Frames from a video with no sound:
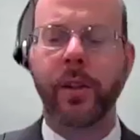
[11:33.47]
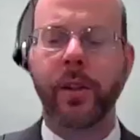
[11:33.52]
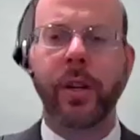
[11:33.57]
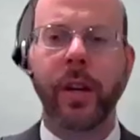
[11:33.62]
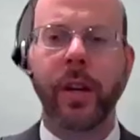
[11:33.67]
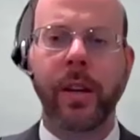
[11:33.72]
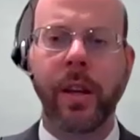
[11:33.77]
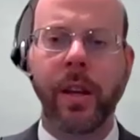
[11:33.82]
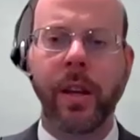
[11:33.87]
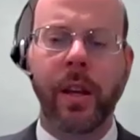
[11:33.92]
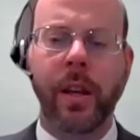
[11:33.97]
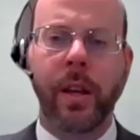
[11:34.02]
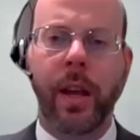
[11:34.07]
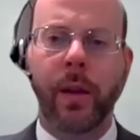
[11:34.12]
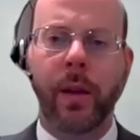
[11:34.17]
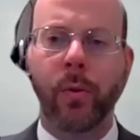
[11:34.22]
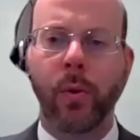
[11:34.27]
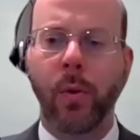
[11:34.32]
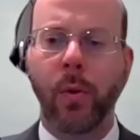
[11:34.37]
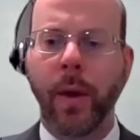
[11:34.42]
Sean.
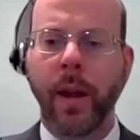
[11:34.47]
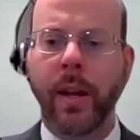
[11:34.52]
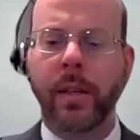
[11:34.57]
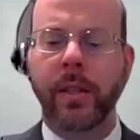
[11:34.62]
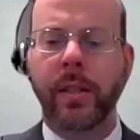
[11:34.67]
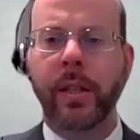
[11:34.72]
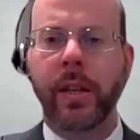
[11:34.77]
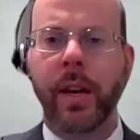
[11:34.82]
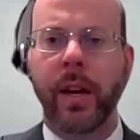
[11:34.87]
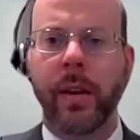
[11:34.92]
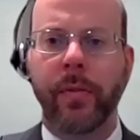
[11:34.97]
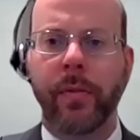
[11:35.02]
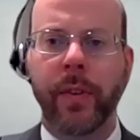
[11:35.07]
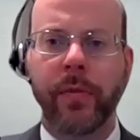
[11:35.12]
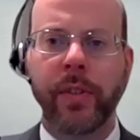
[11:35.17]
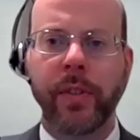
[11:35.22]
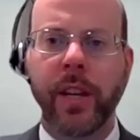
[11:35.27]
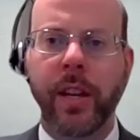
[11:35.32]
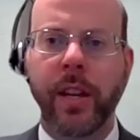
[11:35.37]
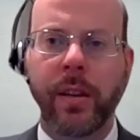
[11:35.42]
And we'll wait uh,
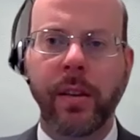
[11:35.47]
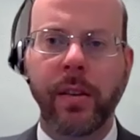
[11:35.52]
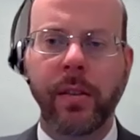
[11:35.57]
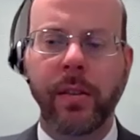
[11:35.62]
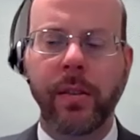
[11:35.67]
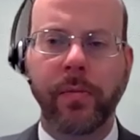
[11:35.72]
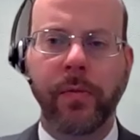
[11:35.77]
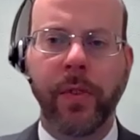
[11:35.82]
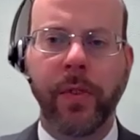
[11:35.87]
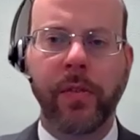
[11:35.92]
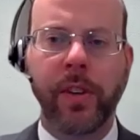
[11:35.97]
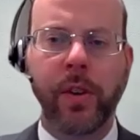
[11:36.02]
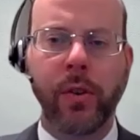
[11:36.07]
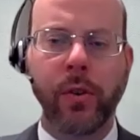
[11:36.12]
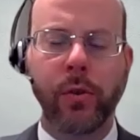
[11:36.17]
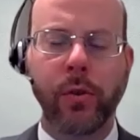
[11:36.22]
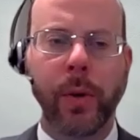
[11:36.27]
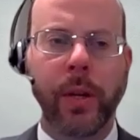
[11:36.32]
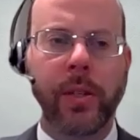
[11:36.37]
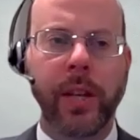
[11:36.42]
15, 15 or
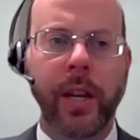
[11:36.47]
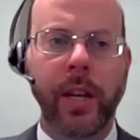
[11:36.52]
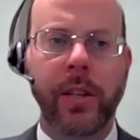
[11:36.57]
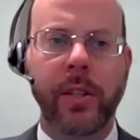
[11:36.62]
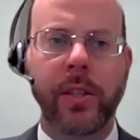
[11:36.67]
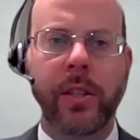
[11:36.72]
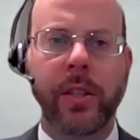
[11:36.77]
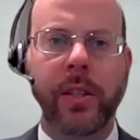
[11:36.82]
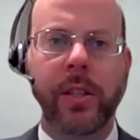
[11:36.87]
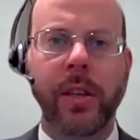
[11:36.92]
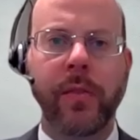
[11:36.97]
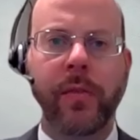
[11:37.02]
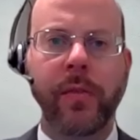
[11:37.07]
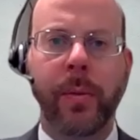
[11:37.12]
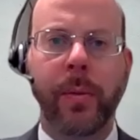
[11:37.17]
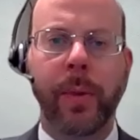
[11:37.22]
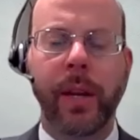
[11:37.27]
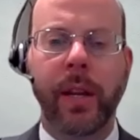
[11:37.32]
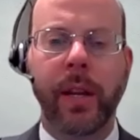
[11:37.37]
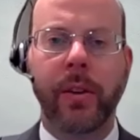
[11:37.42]
20 seconds to see if
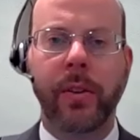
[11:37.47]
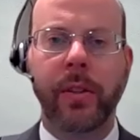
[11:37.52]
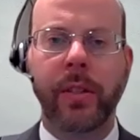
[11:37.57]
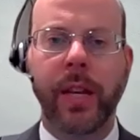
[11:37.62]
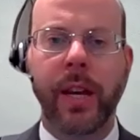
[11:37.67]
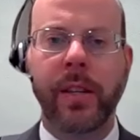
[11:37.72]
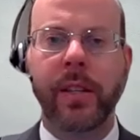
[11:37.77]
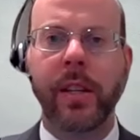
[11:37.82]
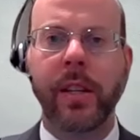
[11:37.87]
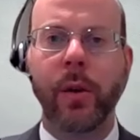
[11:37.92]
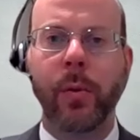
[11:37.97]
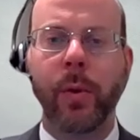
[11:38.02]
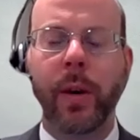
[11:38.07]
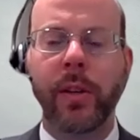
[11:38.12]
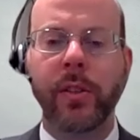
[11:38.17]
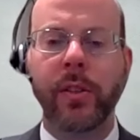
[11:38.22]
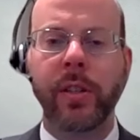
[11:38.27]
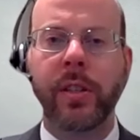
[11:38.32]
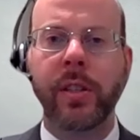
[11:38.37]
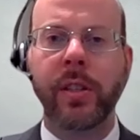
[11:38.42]
anybody else has any
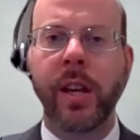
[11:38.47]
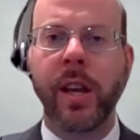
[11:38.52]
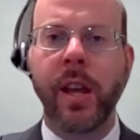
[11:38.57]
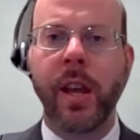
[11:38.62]
questions.